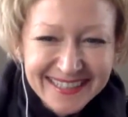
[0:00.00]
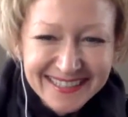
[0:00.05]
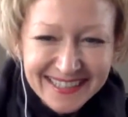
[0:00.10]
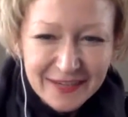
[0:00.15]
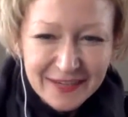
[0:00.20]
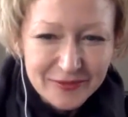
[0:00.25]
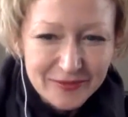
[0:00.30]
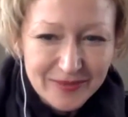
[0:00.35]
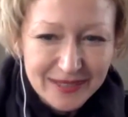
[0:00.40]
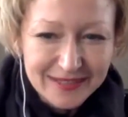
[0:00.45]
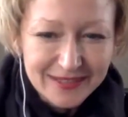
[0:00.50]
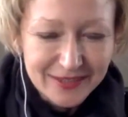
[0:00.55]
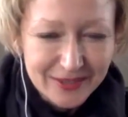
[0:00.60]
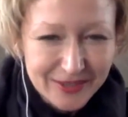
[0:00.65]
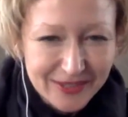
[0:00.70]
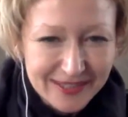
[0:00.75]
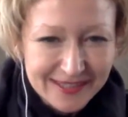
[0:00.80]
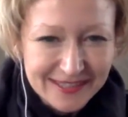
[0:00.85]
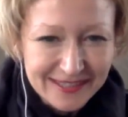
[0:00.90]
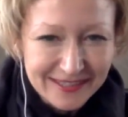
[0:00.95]
Everybody who
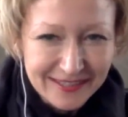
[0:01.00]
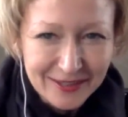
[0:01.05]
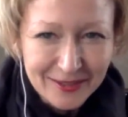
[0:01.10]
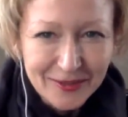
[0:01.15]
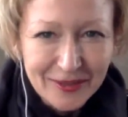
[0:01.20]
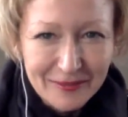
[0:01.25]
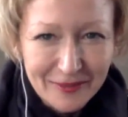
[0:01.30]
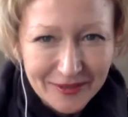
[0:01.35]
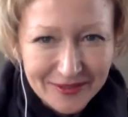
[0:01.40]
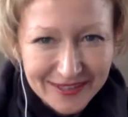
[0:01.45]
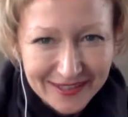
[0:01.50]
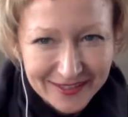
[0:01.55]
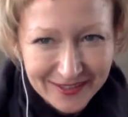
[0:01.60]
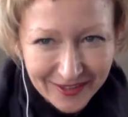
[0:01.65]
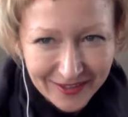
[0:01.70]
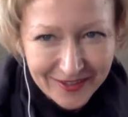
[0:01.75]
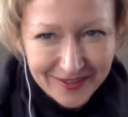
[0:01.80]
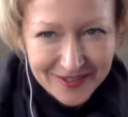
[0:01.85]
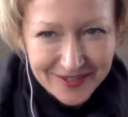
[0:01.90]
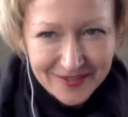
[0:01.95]
has any clue about
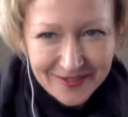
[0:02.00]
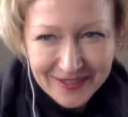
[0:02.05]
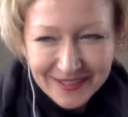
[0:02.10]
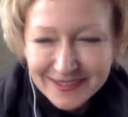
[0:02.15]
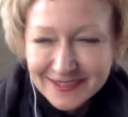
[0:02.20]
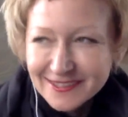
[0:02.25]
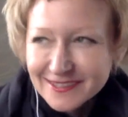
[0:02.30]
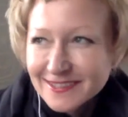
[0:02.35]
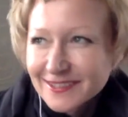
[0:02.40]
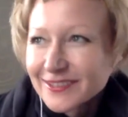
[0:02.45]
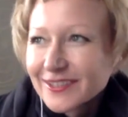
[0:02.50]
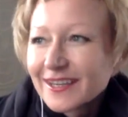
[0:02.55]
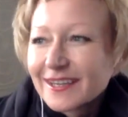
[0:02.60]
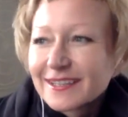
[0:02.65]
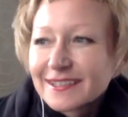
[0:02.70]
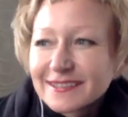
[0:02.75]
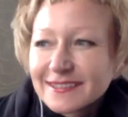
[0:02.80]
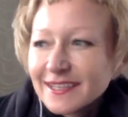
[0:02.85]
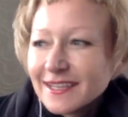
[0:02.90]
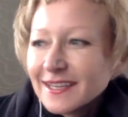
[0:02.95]
technology, right? So